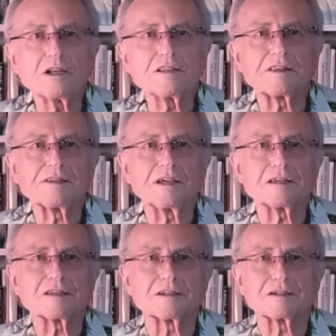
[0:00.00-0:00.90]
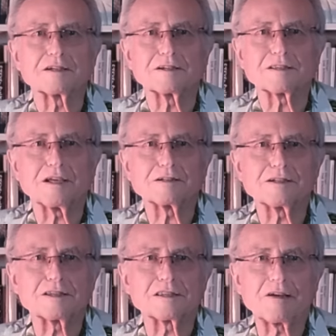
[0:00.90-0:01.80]
of the things that
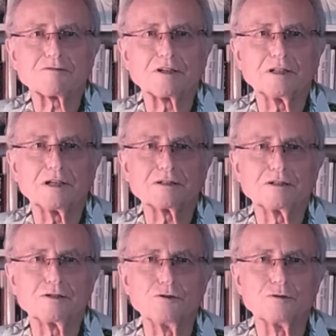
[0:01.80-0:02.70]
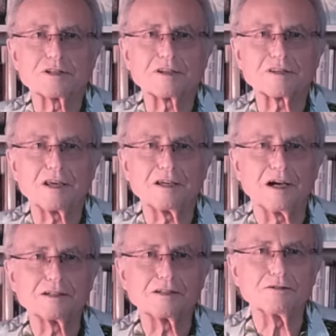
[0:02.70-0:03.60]
scientists have to learn to do is to say,
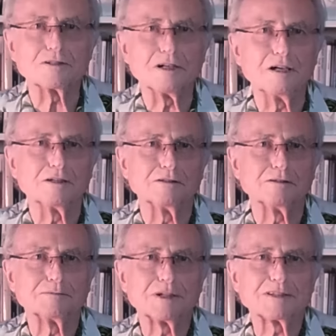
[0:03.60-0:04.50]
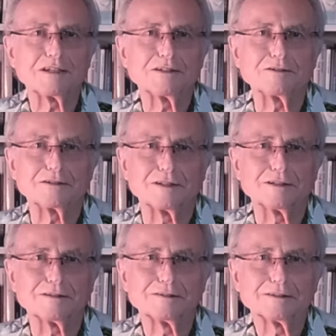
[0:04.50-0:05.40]
I don't know, when they don't
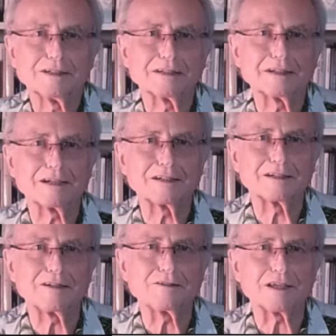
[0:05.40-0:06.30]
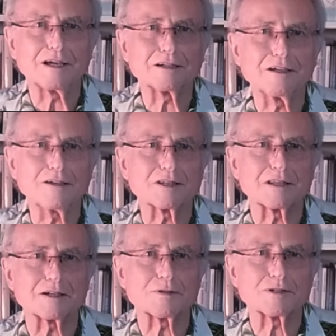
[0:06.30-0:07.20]
know. And I don't think I can answer
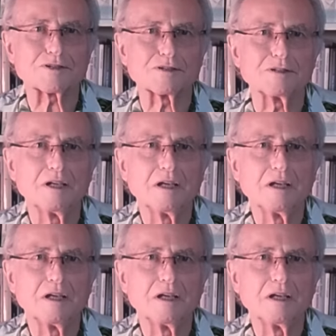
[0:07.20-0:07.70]
that question.